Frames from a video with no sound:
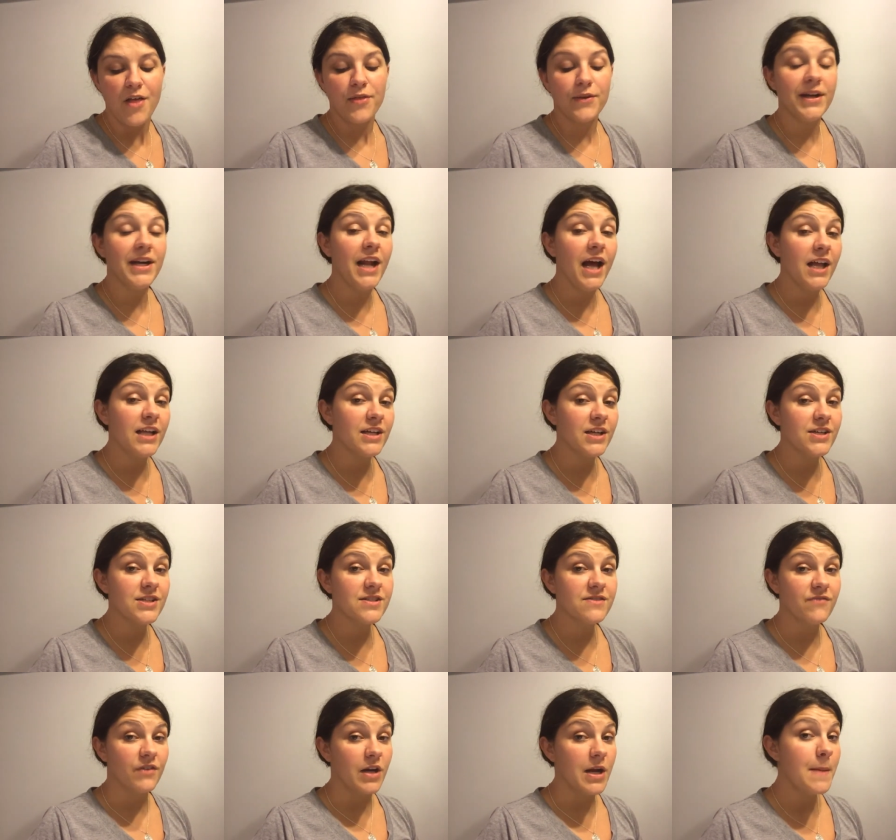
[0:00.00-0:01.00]
$3
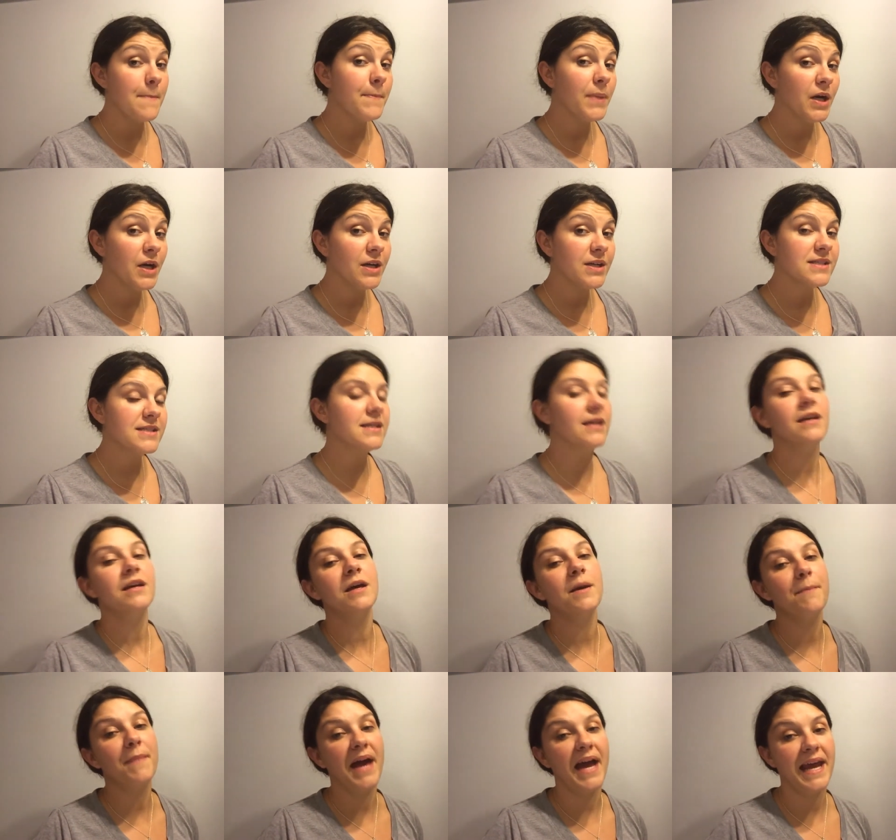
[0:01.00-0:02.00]
for in Perks.
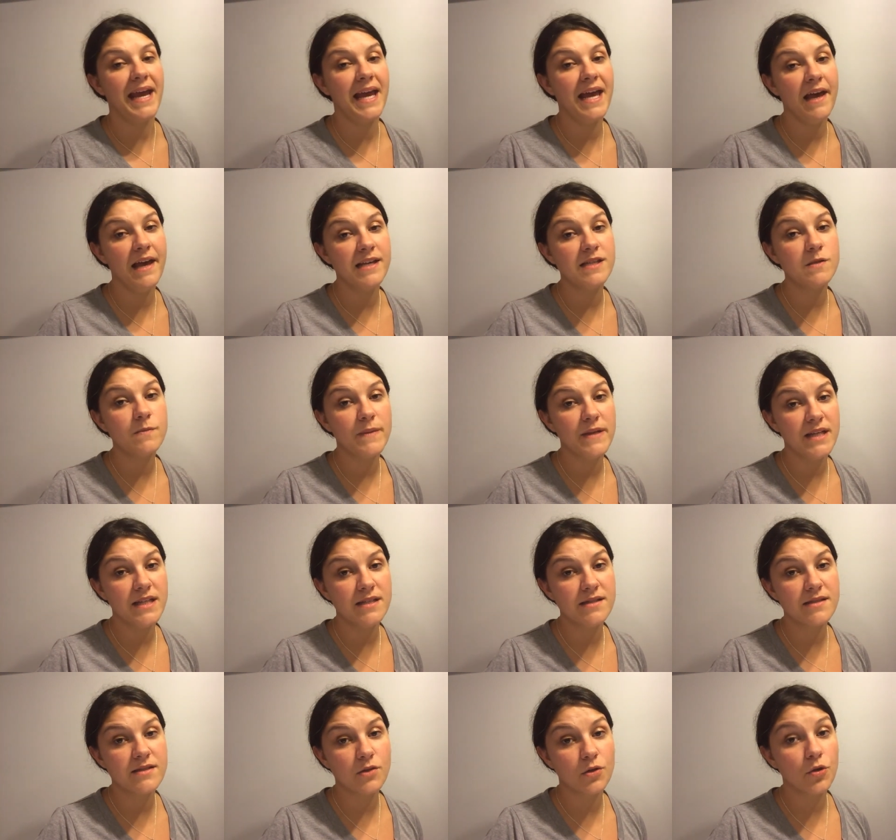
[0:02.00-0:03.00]
My
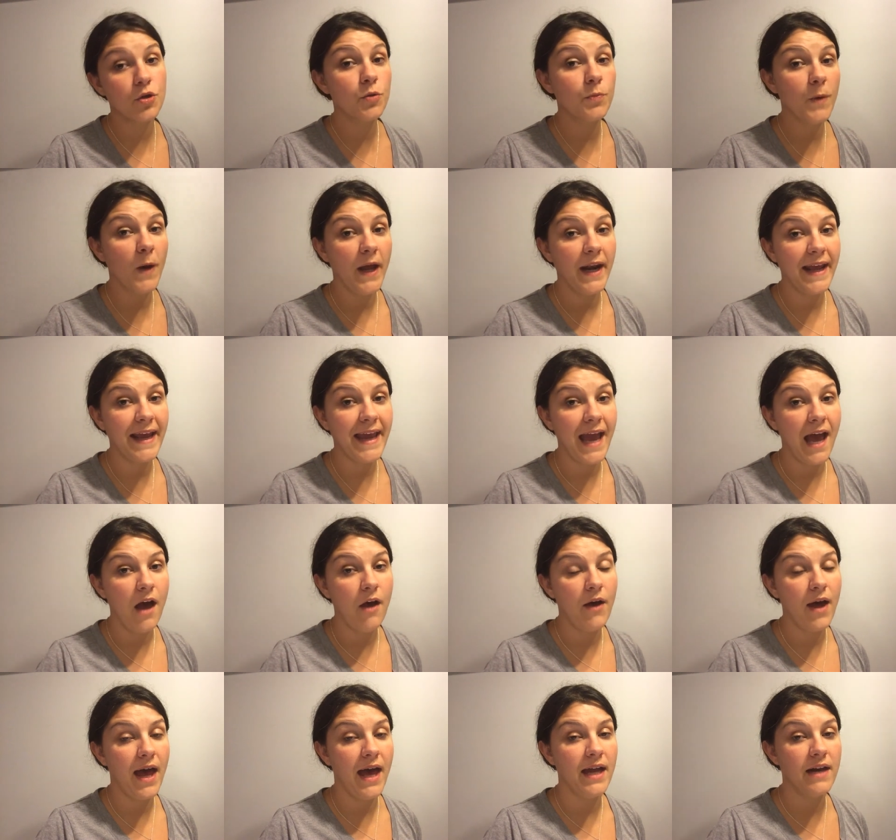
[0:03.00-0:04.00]
husband's Groupon
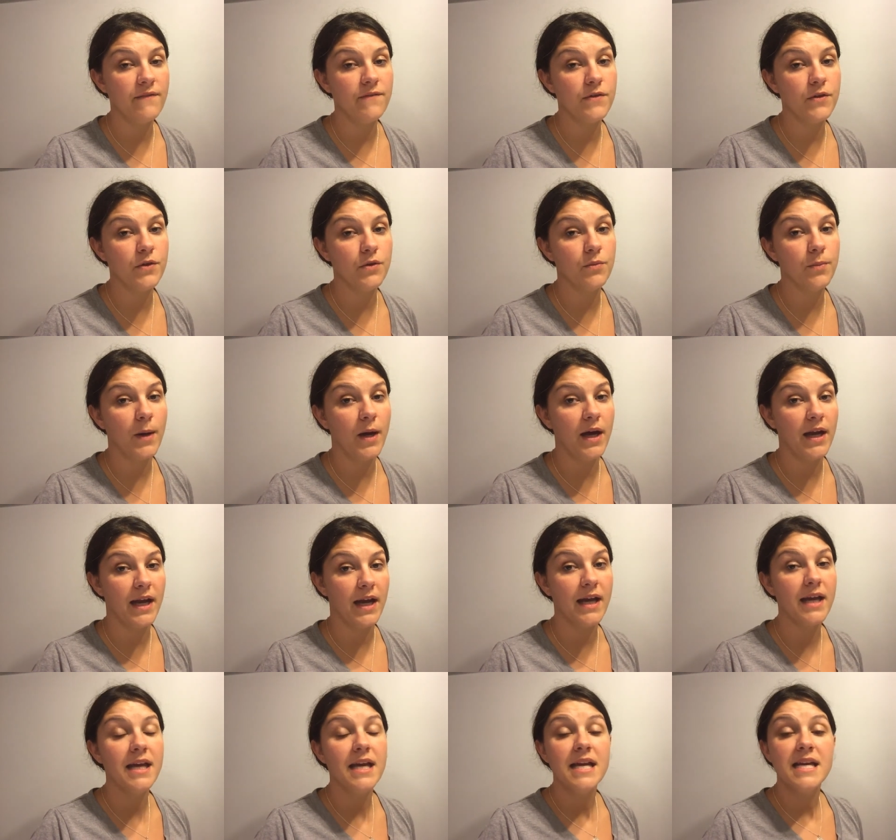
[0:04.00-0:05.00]
account had a few, bought
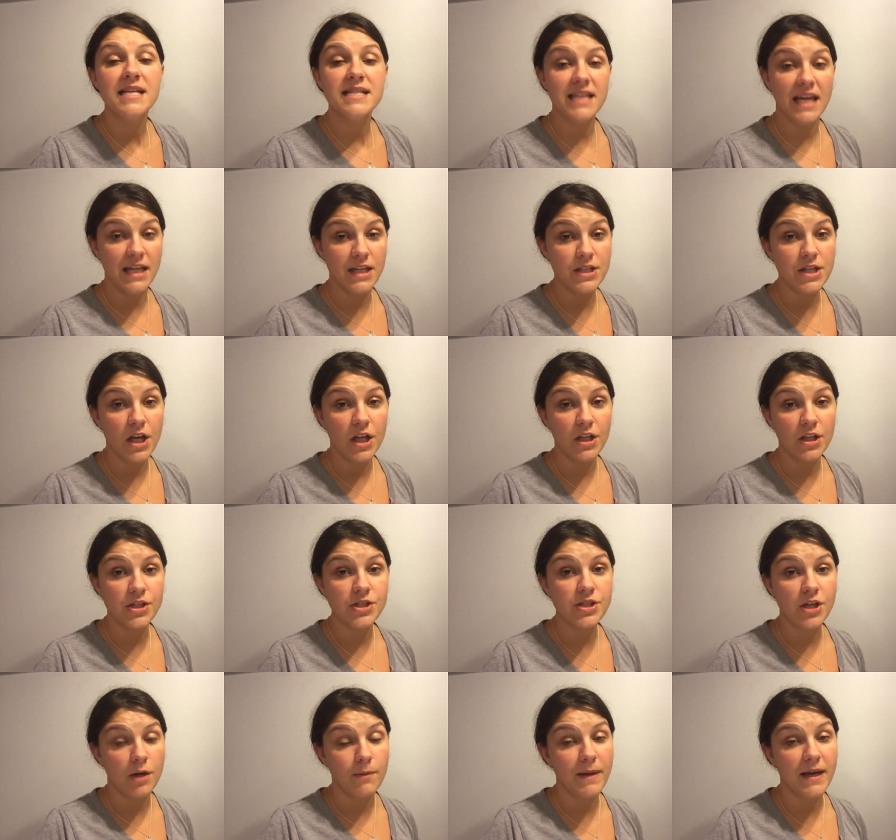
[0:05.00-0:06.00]
a $10
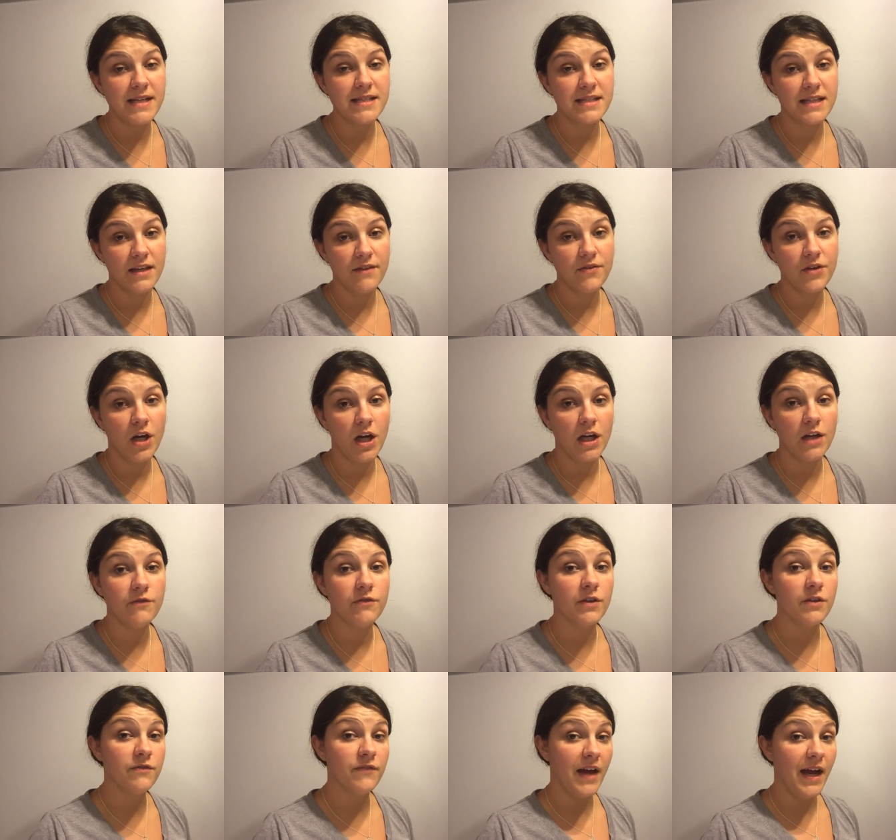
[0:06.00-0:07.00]
Starbucks gift card
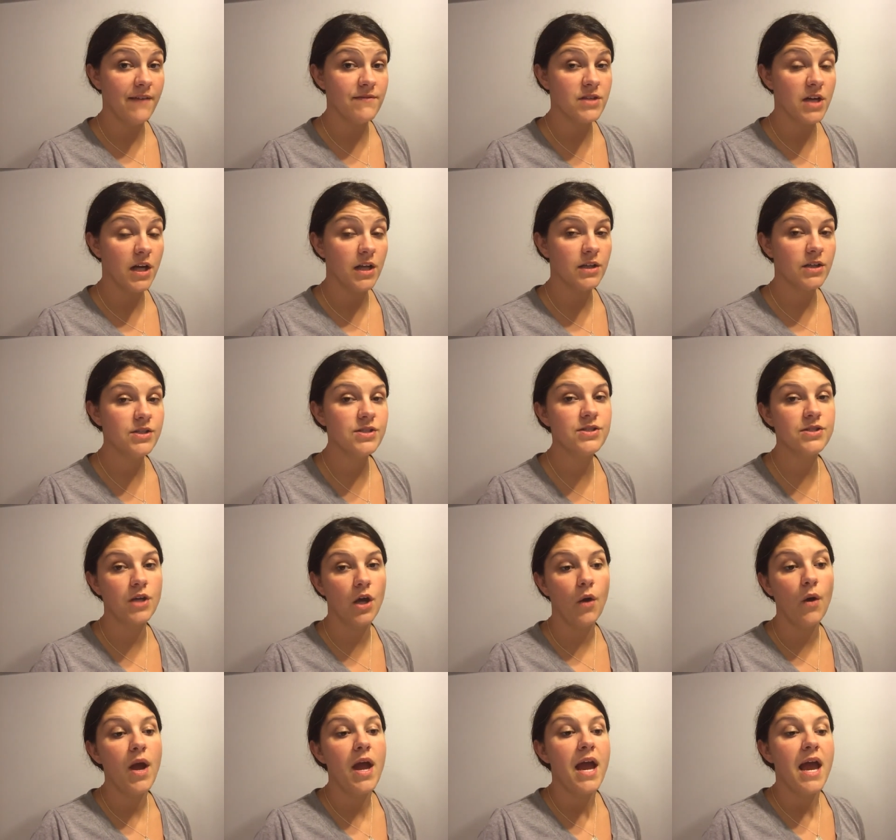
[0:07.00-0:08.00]
for $5.
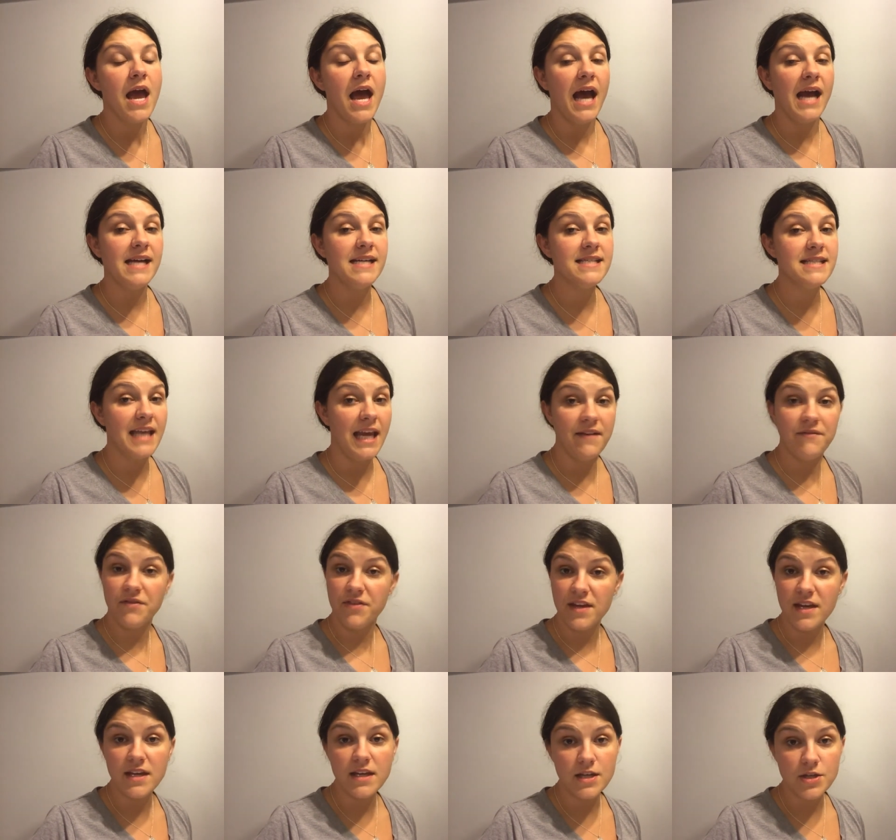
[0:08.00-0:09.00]
So I saved
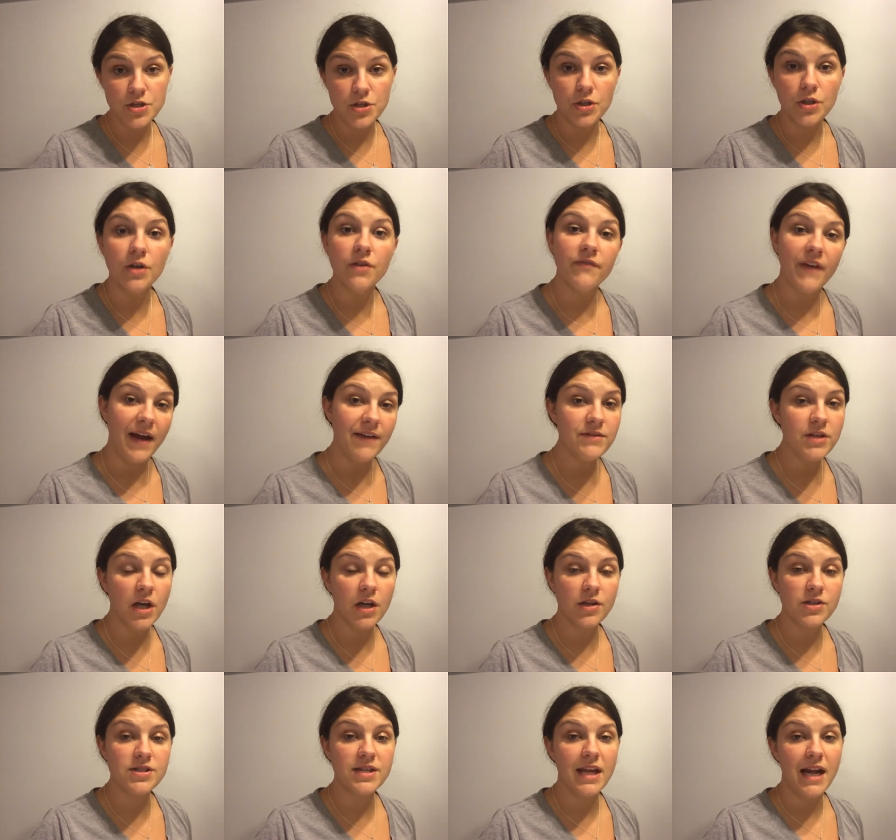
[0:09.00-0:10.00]
the additional
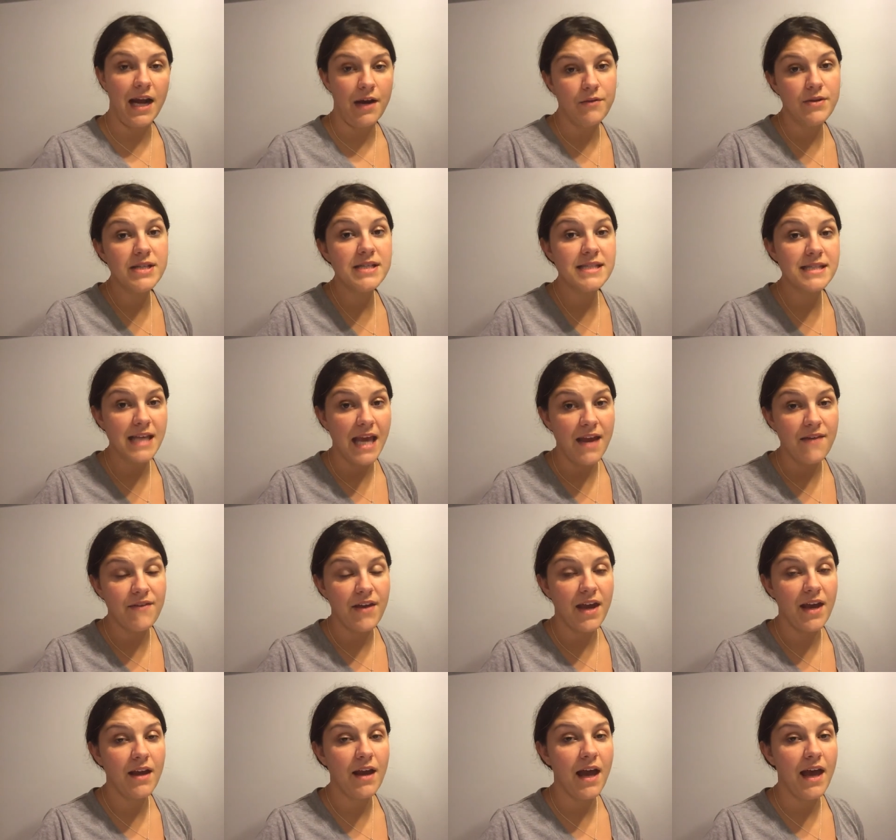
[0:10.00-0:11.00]
$5 that I was
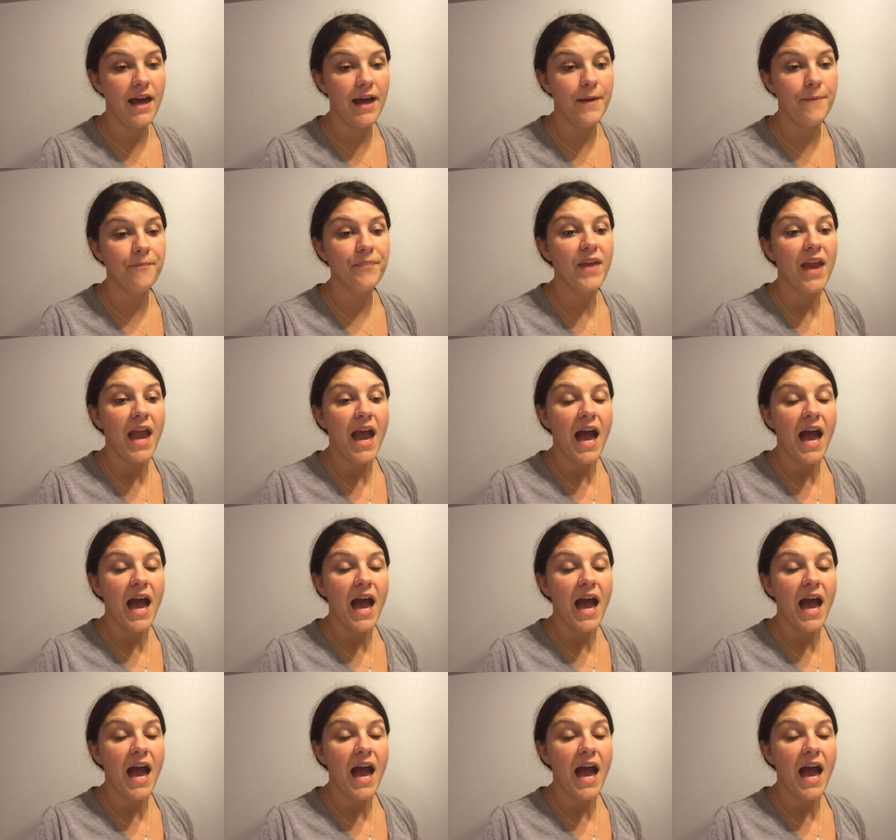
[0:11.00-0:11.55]
saving. Um,